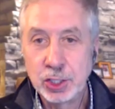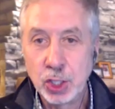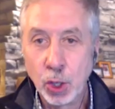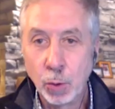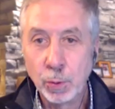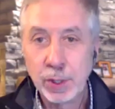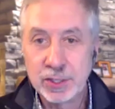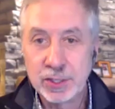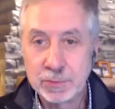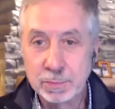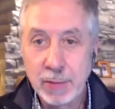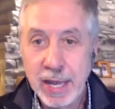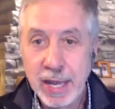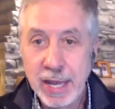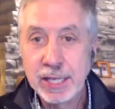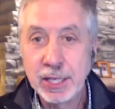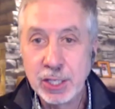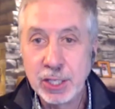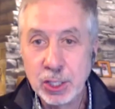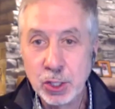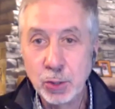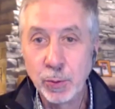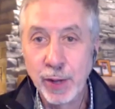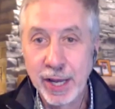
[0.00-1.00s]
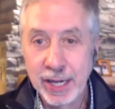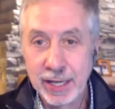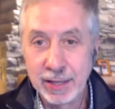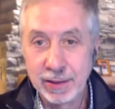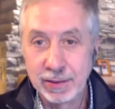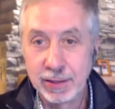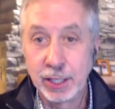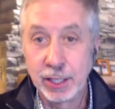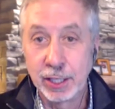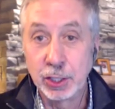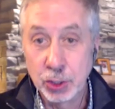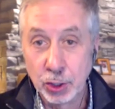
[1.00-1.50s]
no one is making you
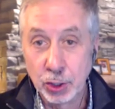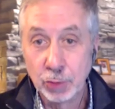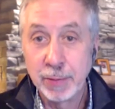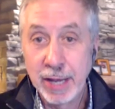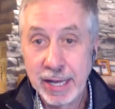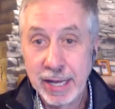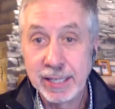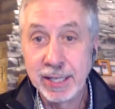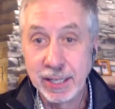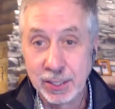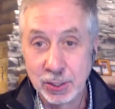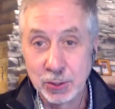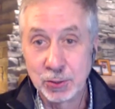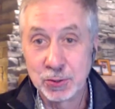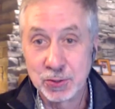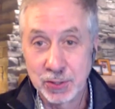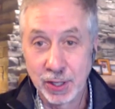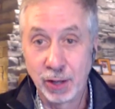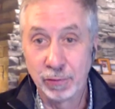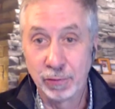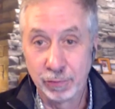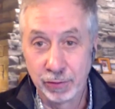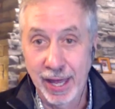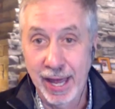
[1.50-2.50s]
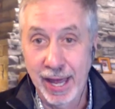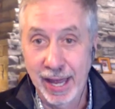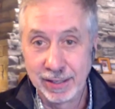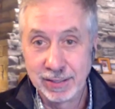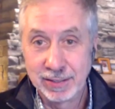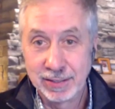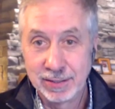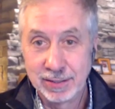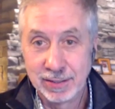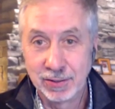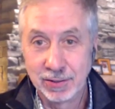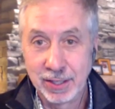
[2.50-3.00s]
anything. You're making yourself
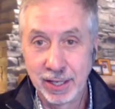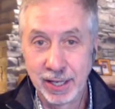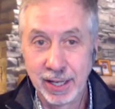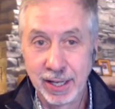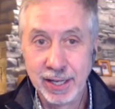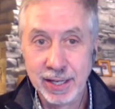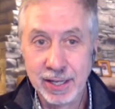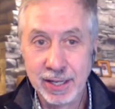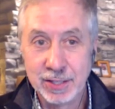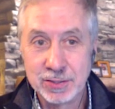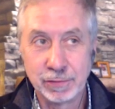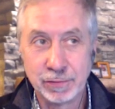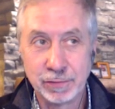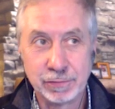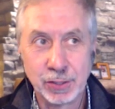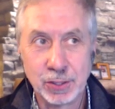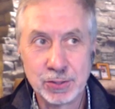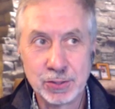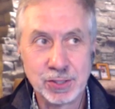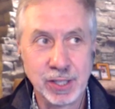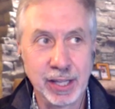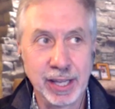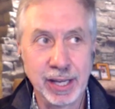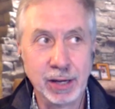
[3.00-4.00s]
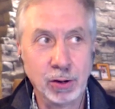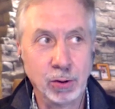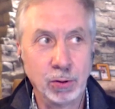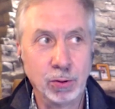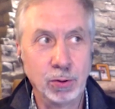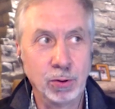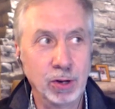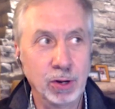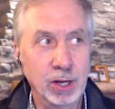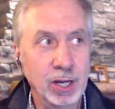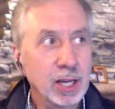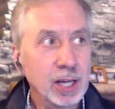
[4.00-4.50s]
that. Okay, is the first like
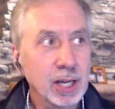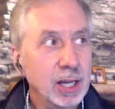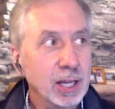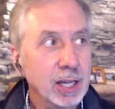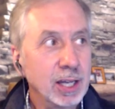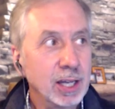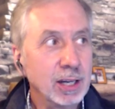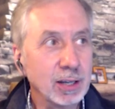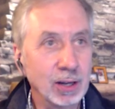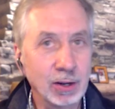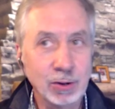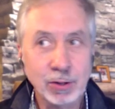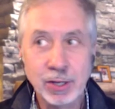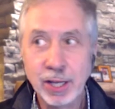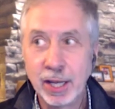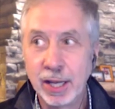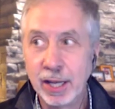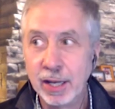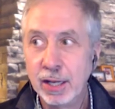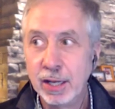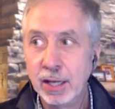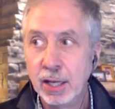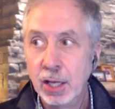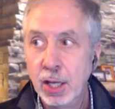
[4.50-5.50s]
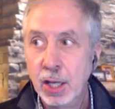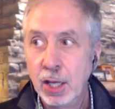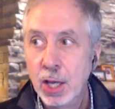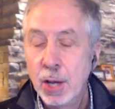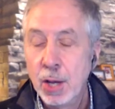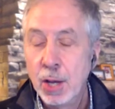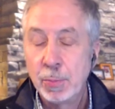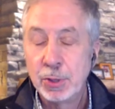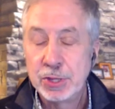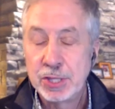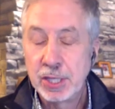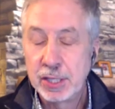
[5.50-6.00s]
what? Okay,
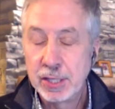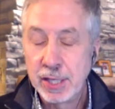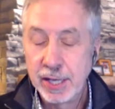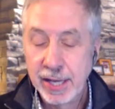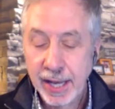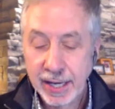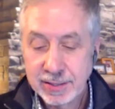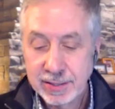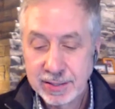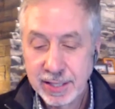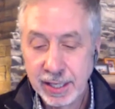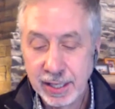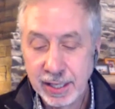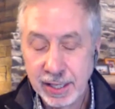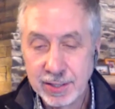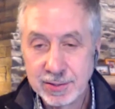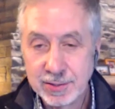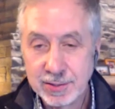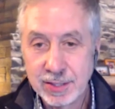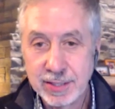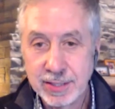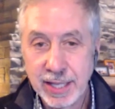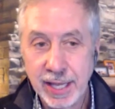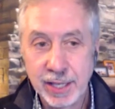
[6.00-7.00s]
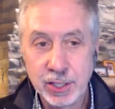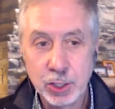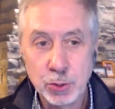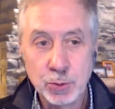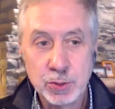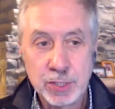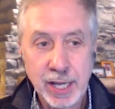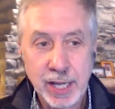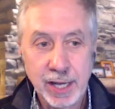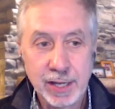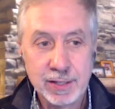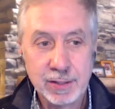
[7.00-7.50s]
but then the next thing is is that you
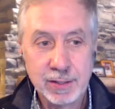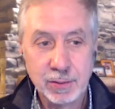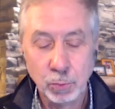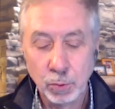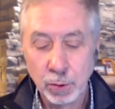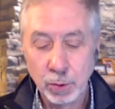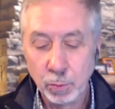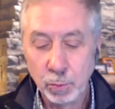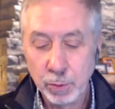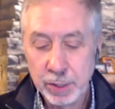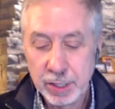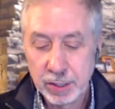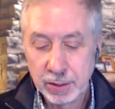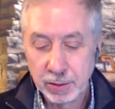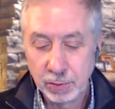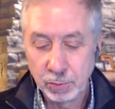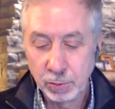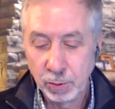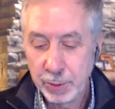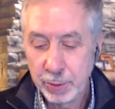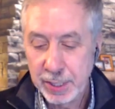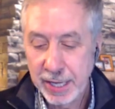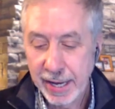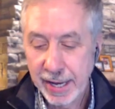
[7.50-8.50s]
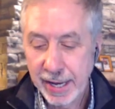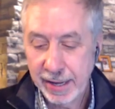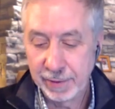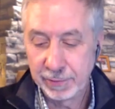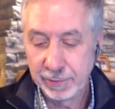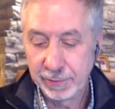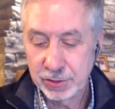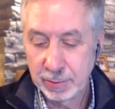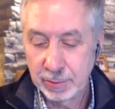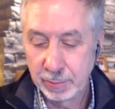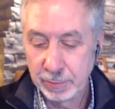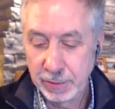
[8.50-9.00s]
tend when we're when we have
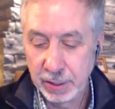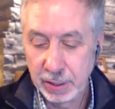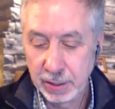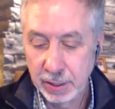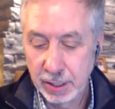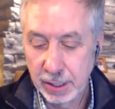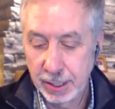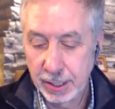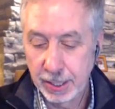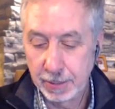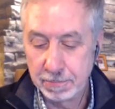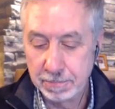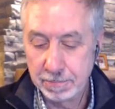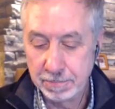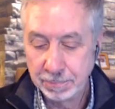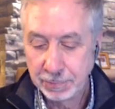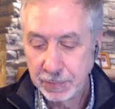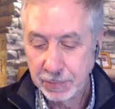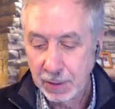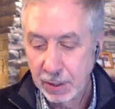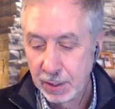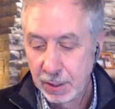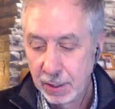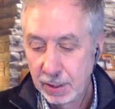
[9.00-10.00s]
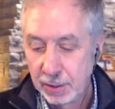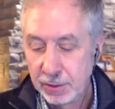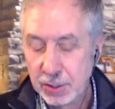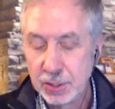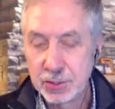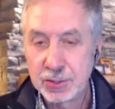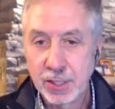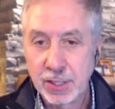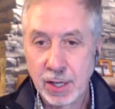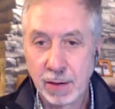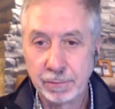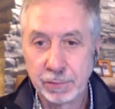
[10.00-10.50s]
some um,
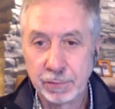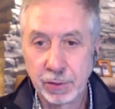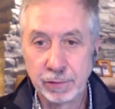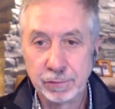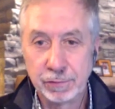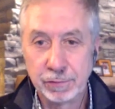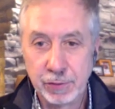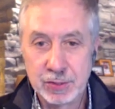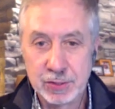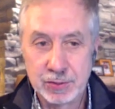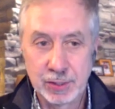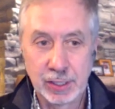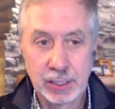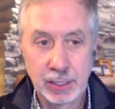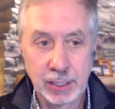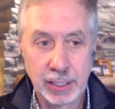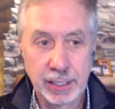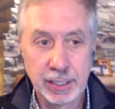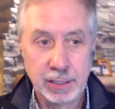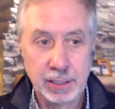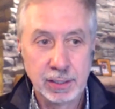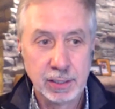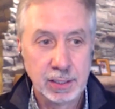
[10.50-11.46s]
discomfort physically,